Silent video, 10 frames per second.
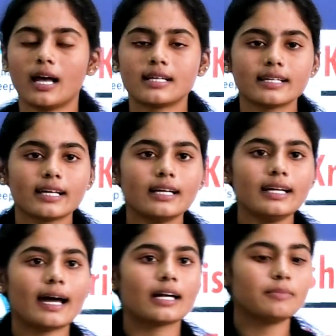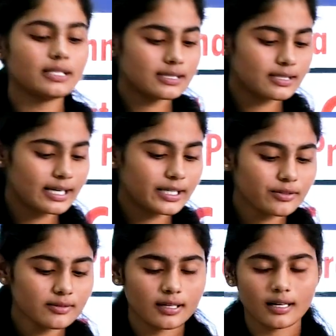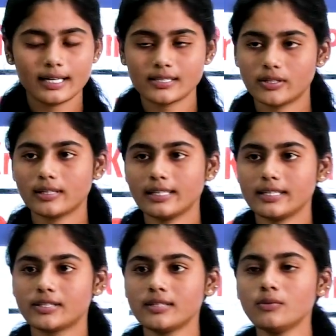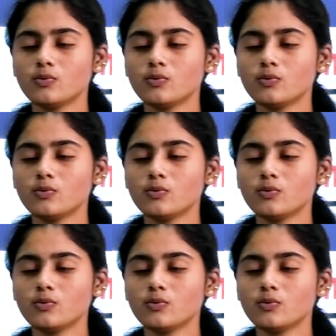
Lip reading: Secondly, administrative decentralization,